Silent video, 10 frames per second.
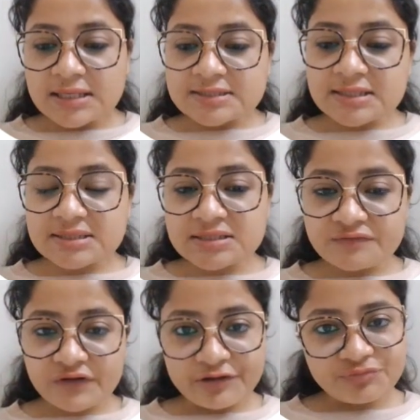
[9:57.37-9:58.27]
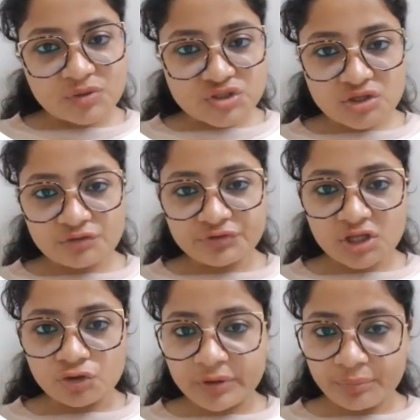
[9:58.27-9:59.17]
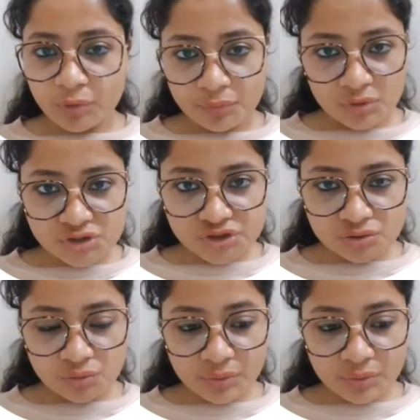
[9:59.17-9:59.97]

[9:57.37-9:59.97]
65% of the human population.